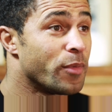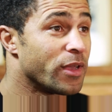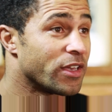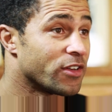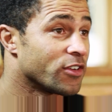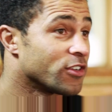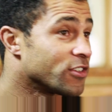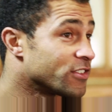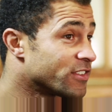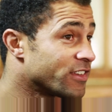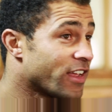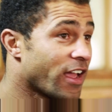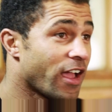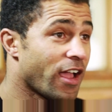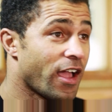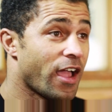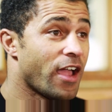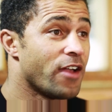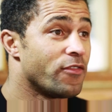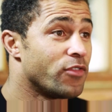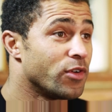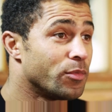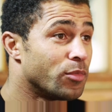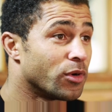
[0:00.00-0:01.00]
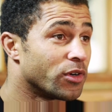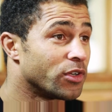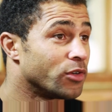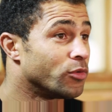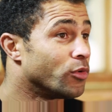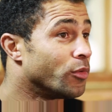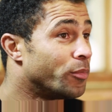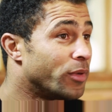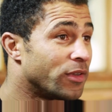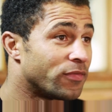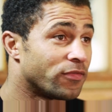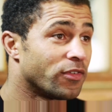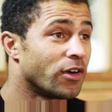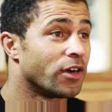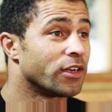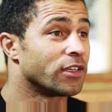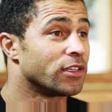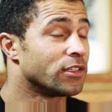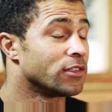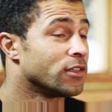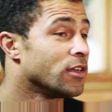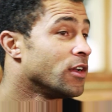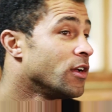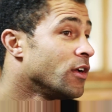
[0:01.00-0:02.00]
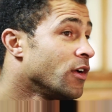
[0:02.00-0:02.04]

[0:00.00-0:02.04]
because everybody will be fighting